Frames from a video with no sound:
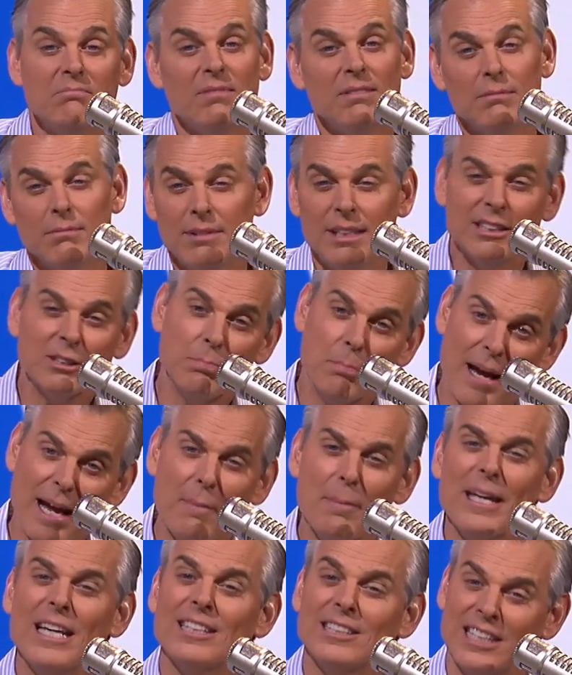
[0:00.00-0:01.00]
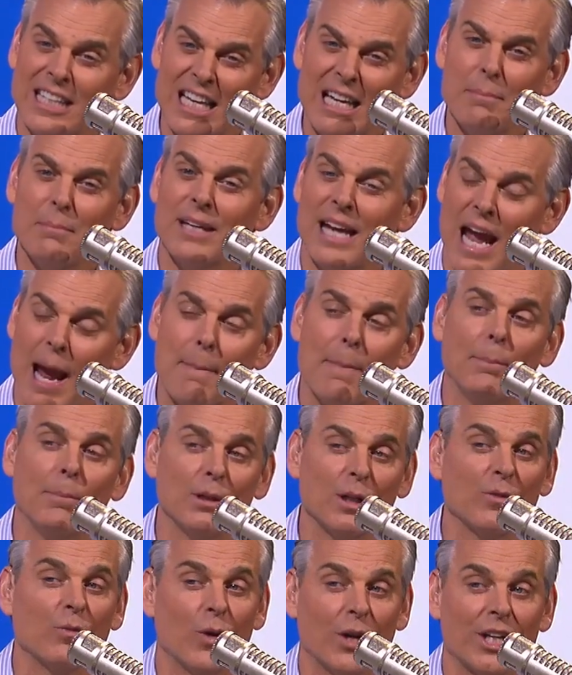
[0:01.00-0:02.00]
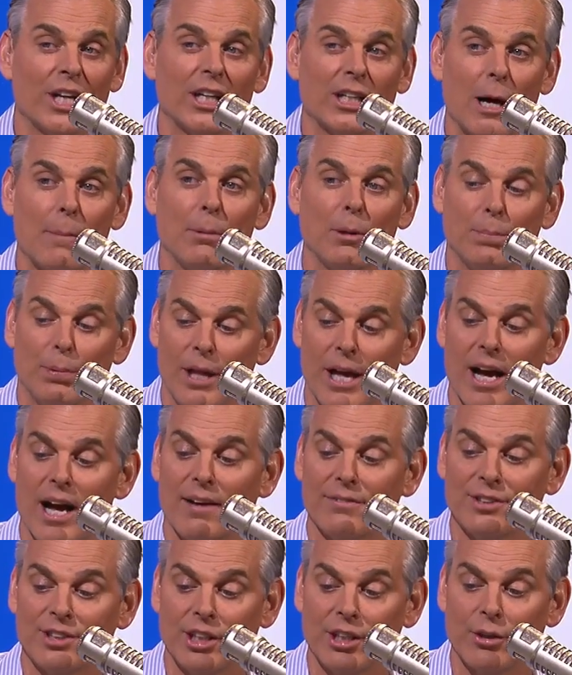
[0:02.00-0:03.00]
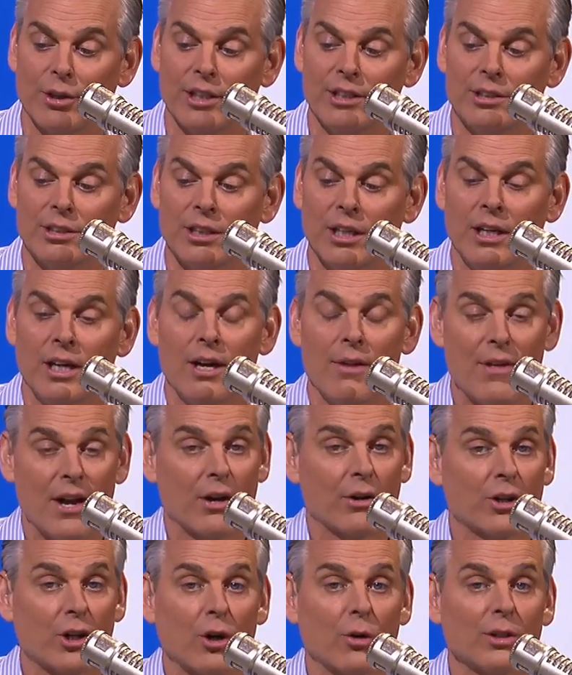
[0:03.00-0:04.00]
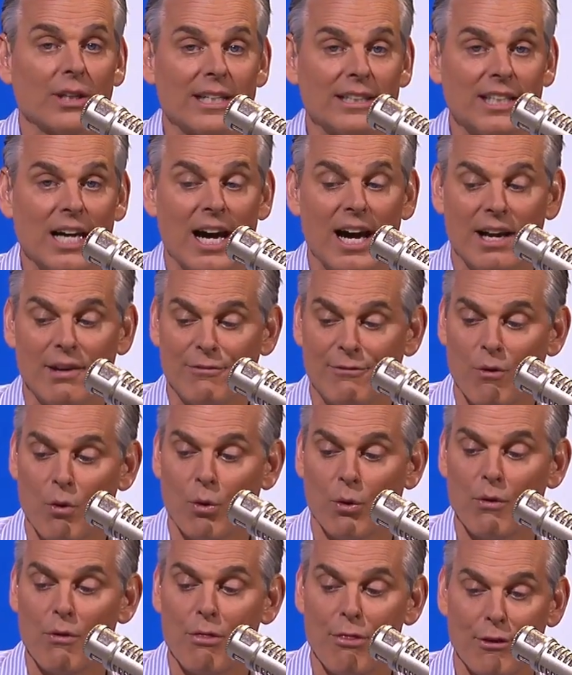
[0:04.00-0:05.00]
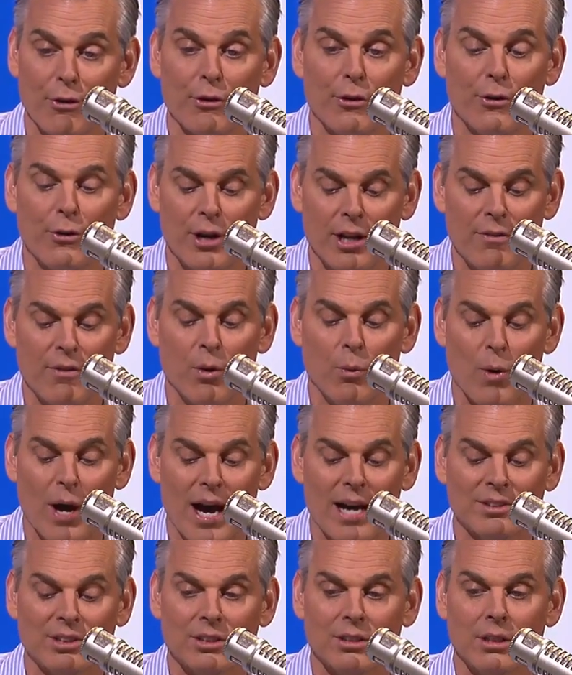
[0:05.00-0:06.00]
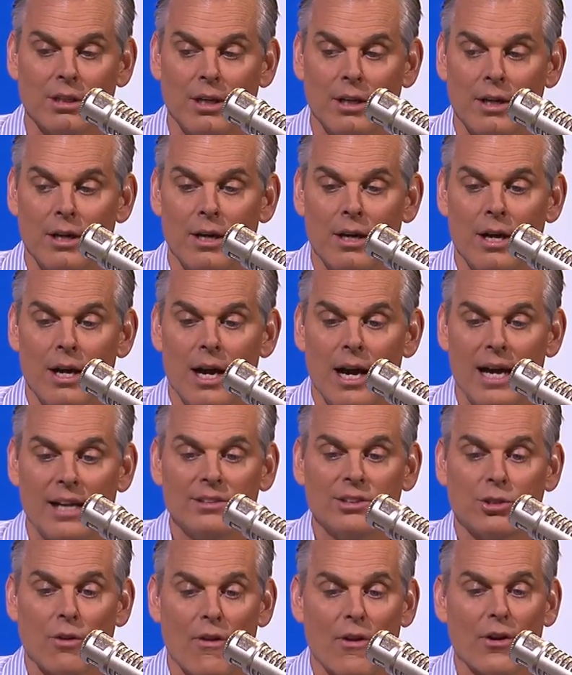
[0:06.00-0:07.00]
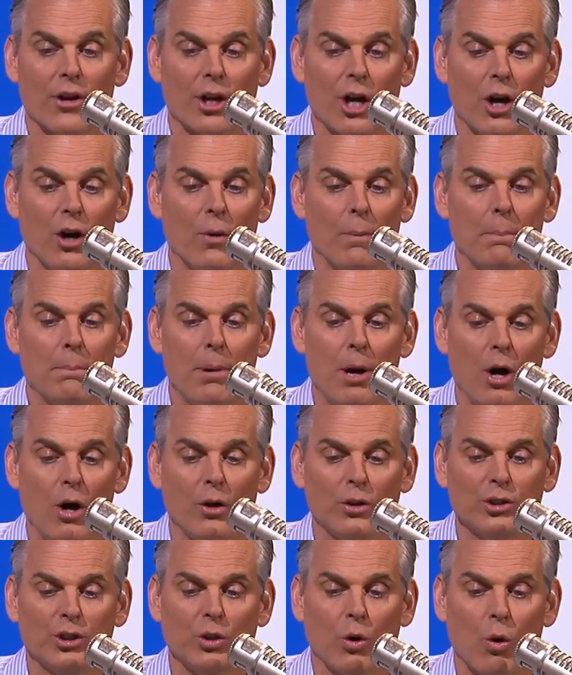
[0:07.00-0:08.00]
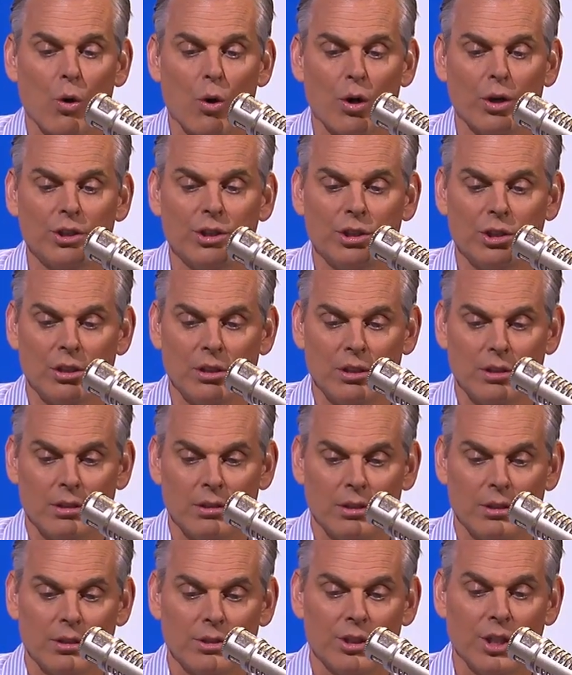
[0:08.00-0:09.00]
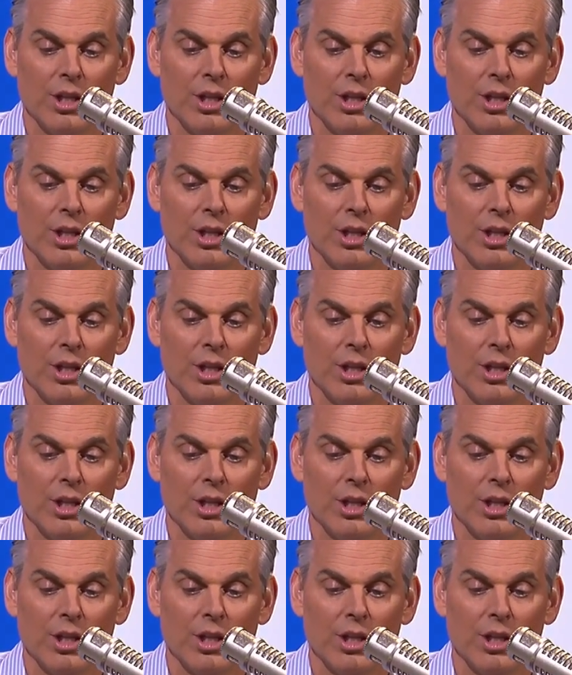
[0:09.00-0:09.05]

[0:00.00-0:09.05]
This may be a team capable of winning a couple playoff series. They are currently tied for third in the West. And so there you go. Paul George to